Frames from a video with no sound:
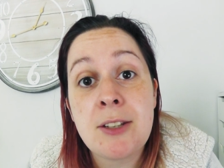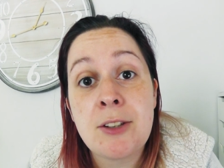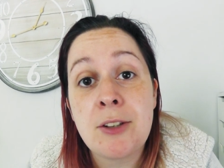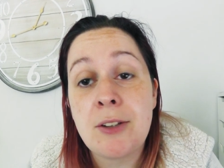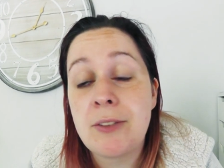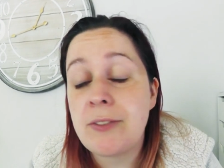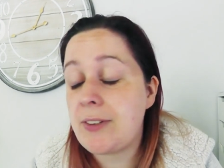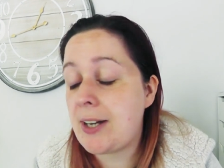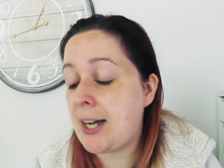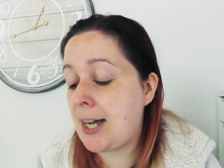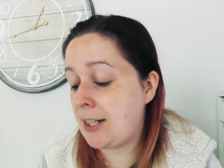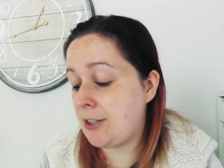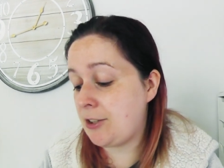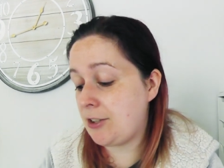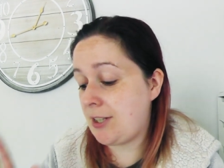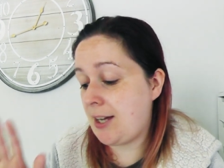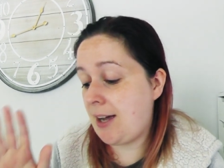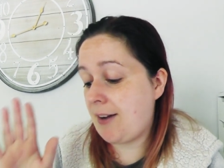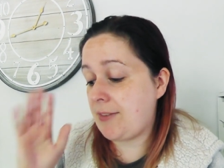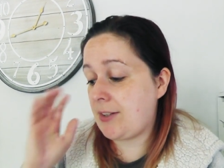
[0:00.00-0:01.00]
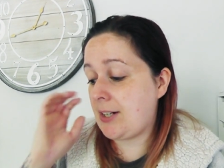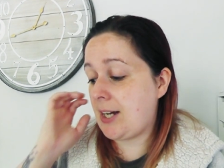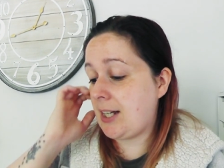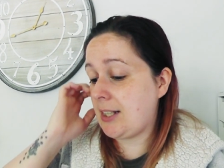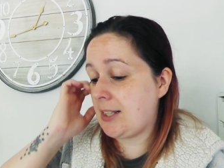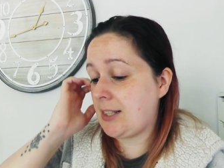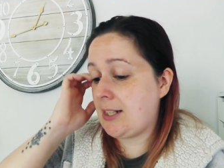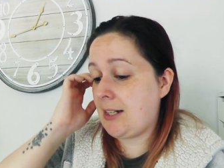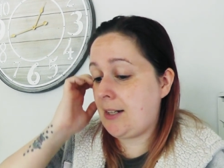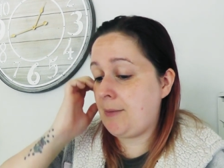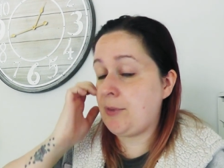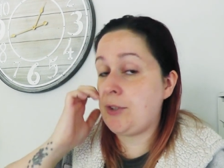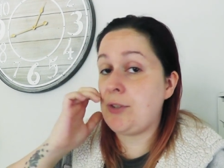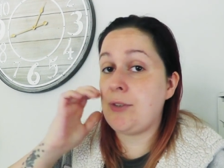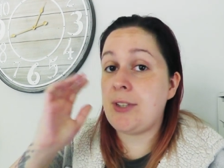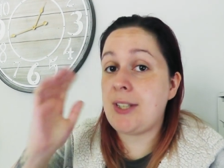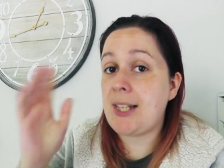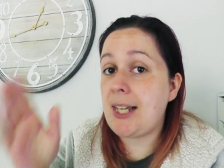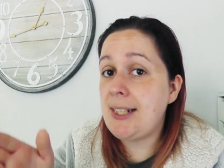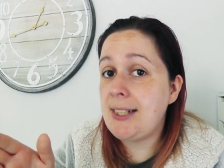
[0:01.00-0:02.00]
stuff. I just haven't had time to
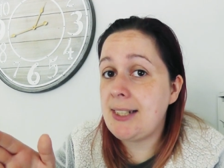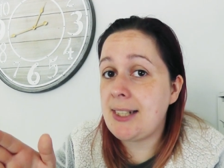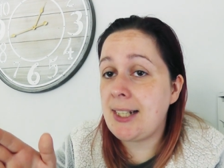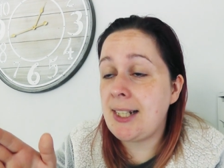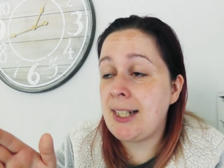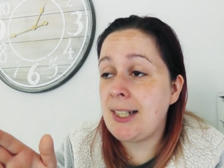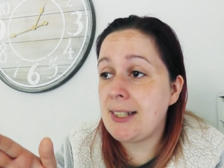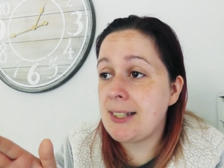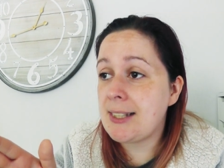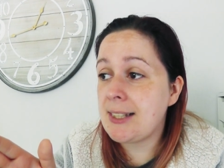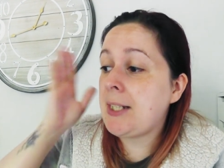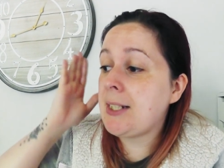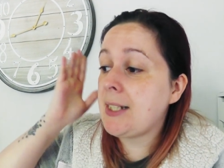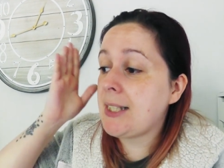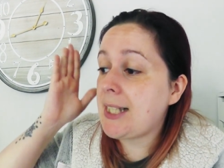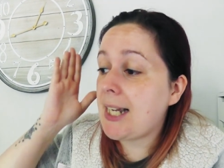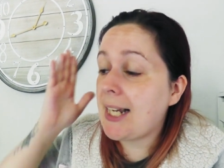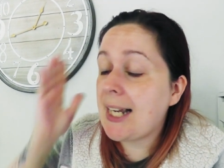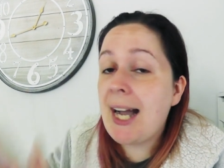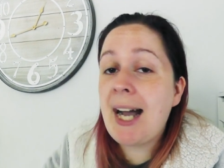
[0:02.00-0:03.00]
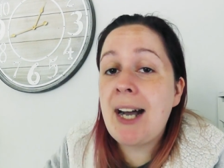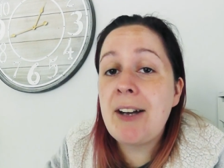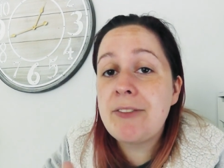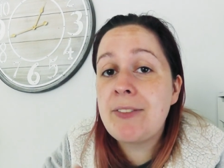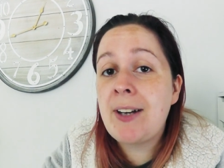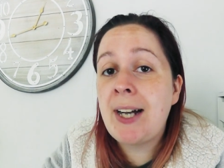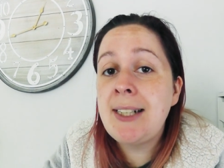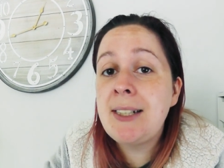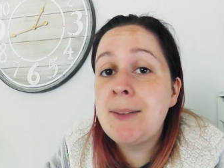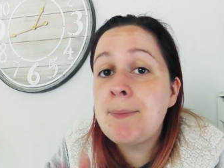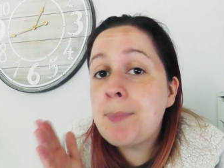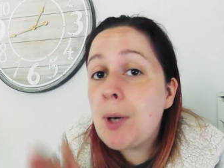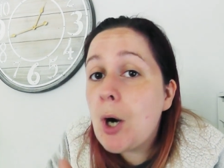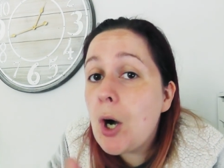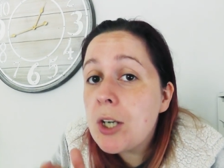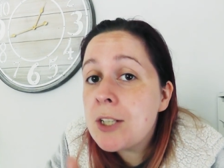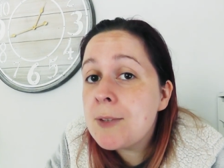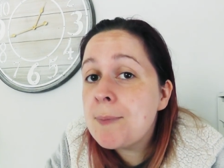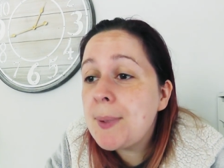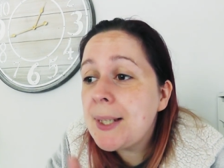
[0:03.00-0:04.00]
send it because I can't find a
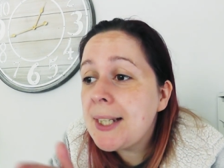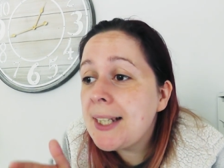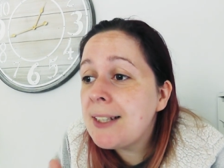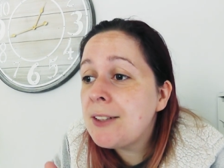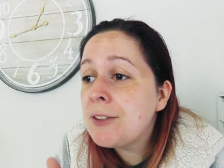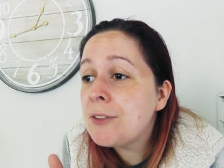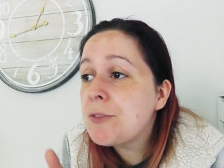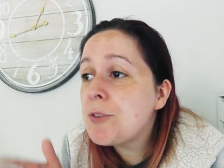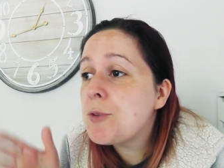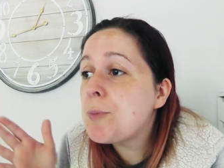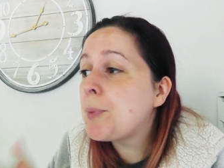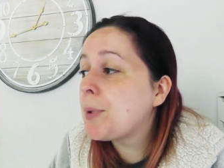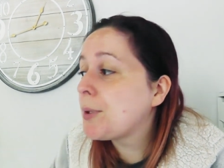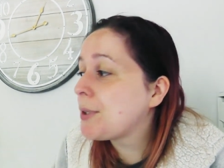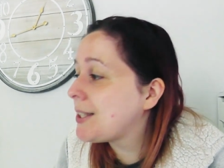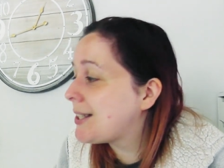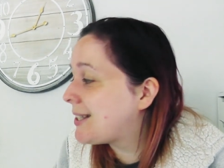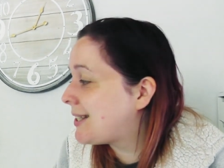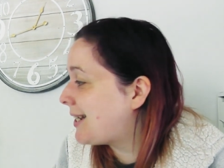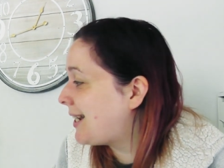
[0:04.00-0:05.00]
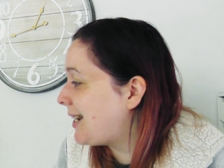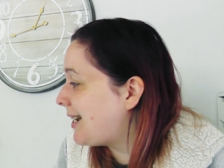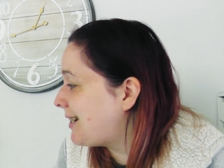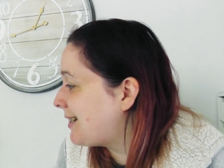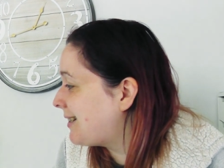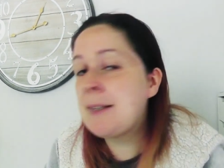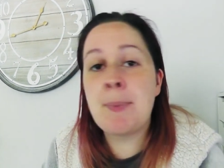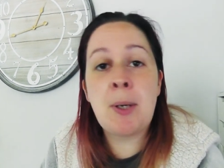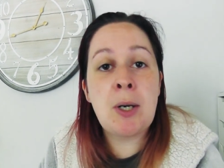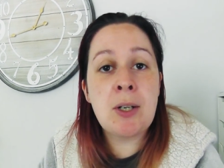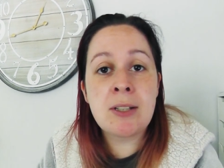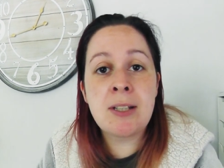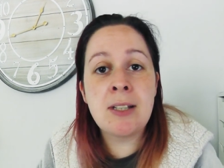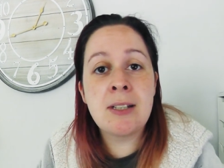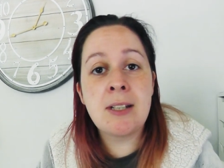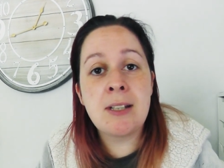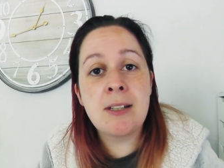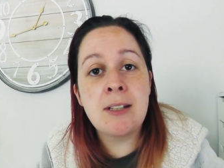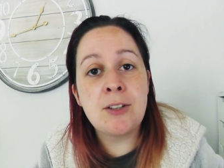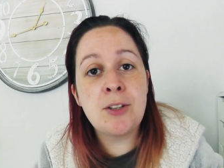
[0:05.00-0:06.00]
box big enough to put it in. The box
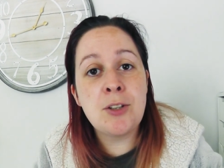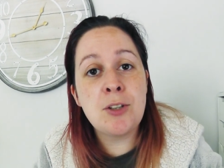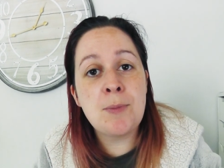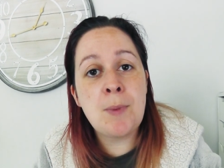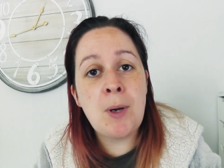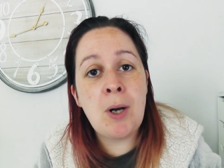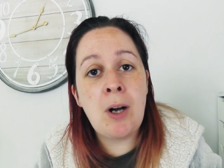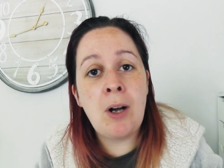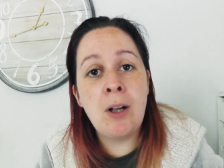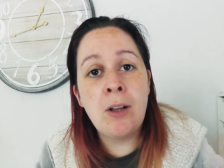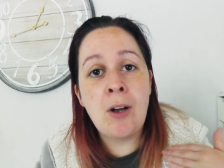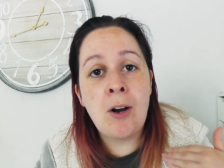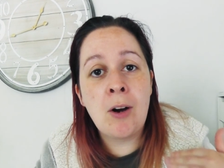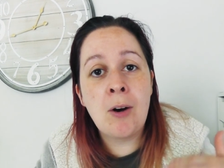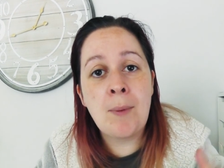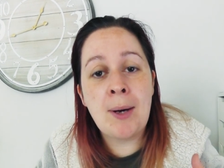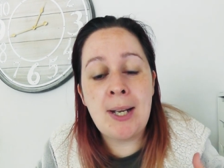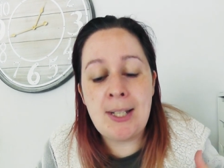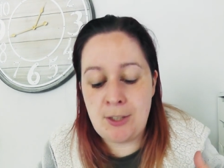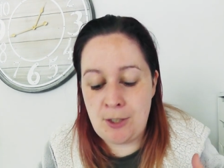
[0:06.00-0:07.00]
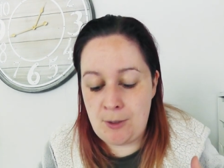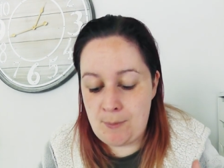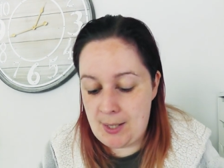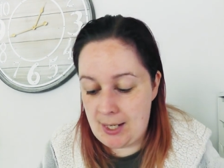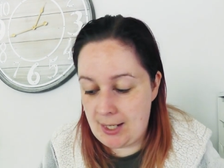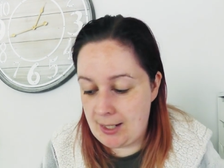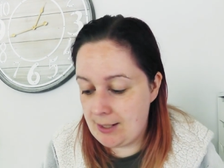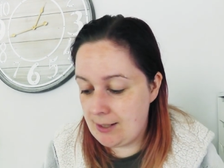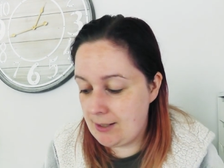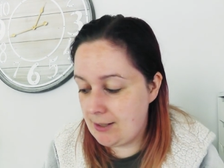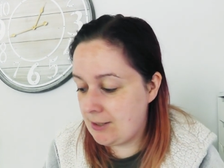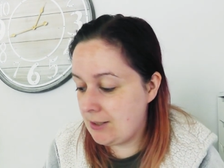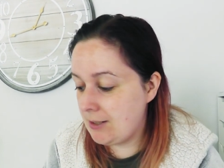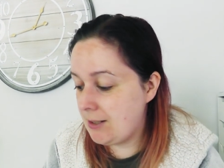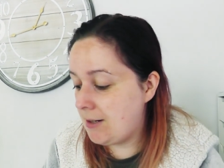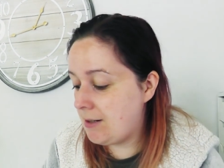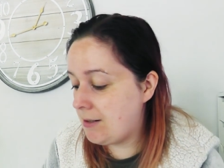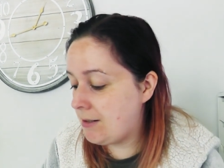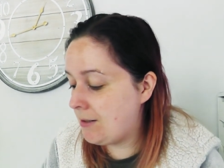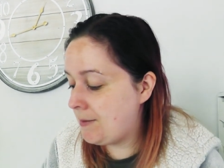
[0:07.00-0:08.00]
is either too small or way too big.
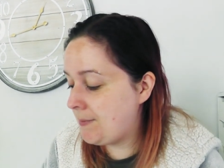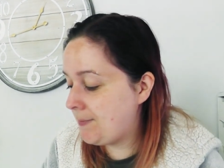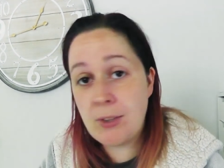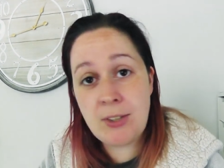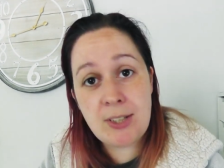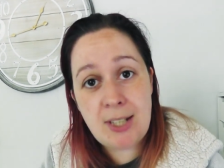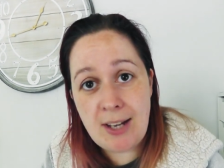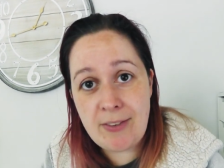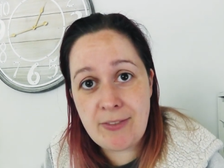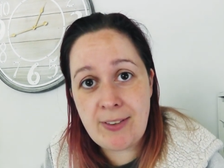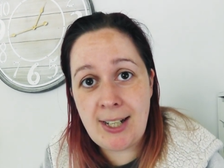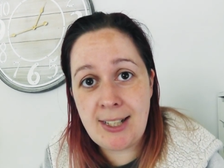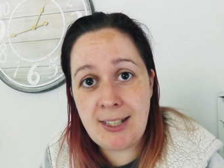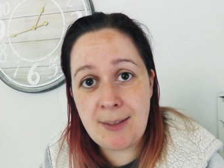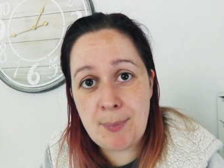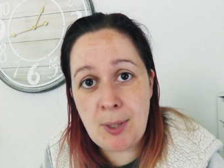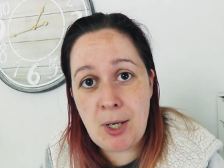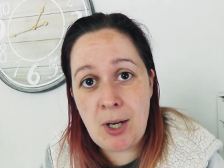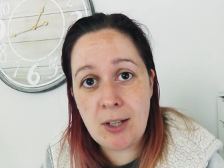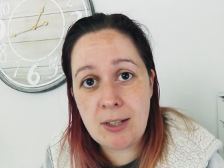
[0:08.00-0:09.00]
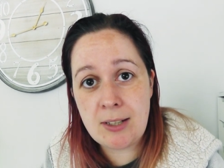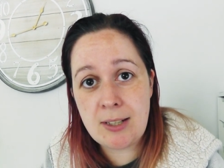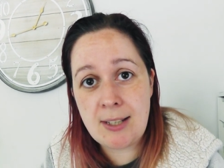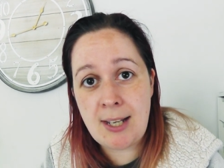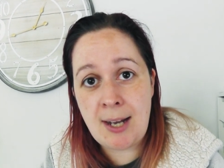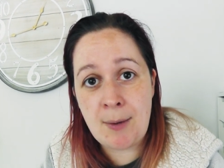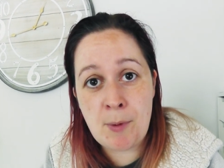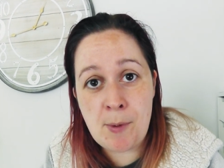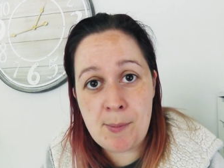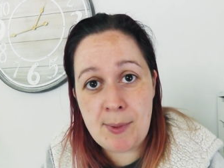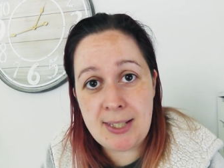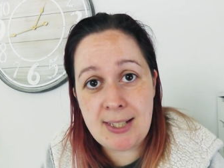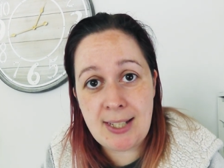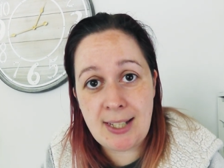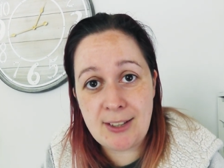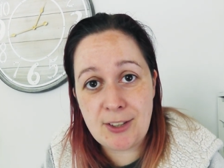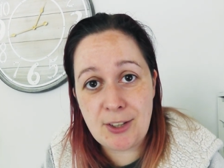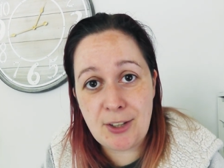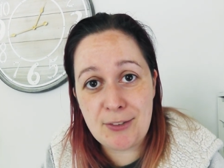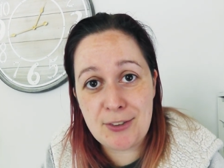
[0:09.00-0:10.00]
So once I find a box, that will be
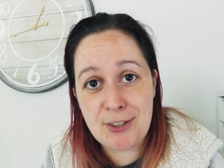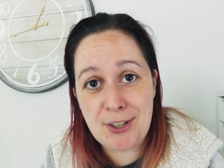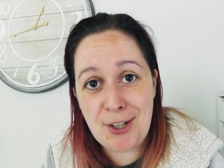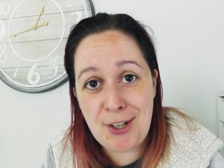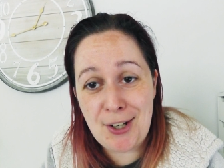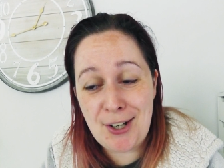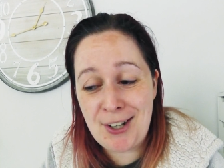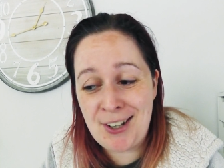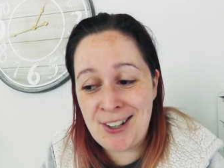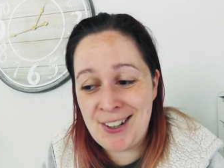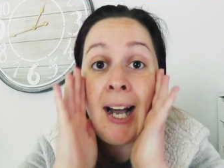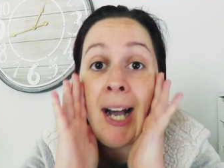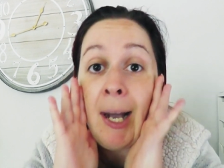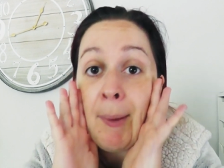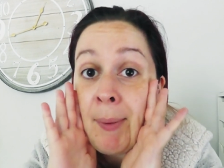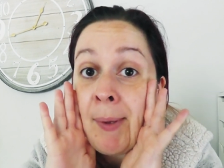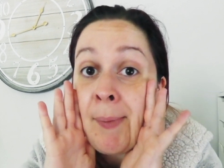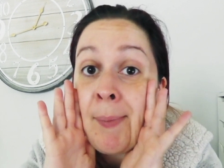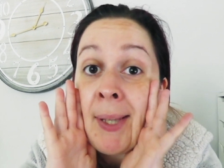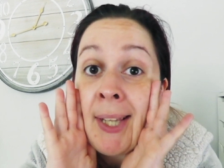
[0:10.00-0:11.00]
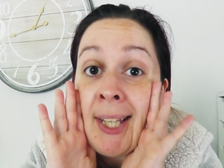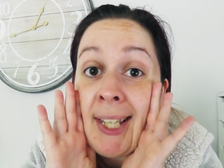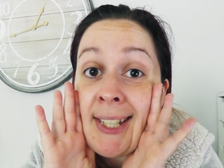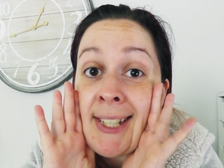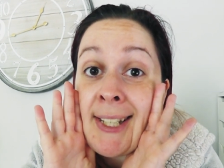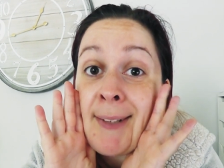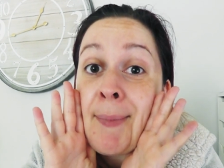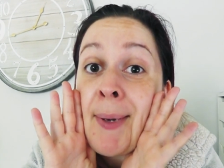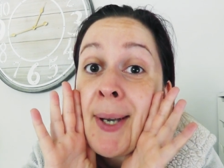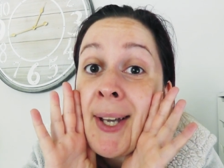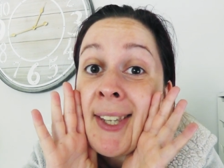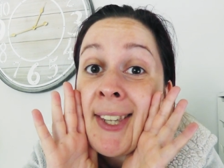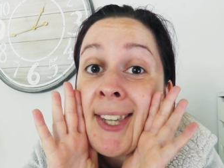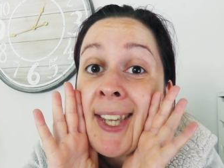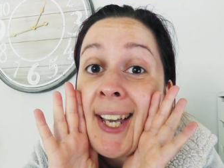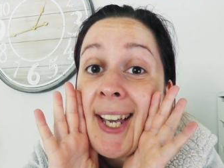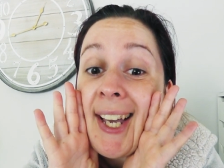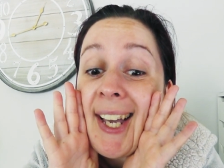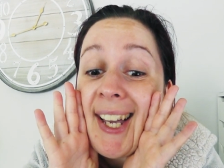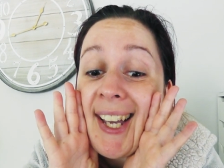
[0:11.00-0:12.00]
sent off to her. Happy belated
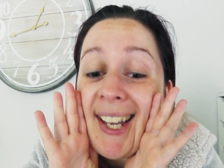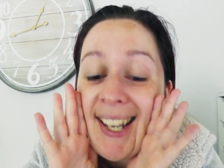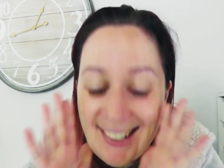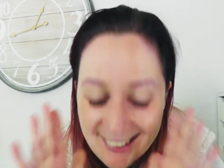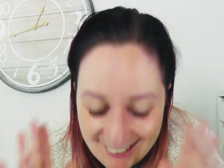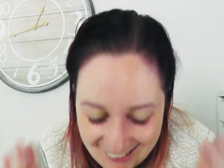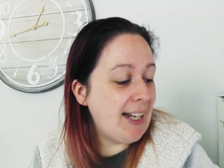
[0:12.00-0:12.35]
birthday.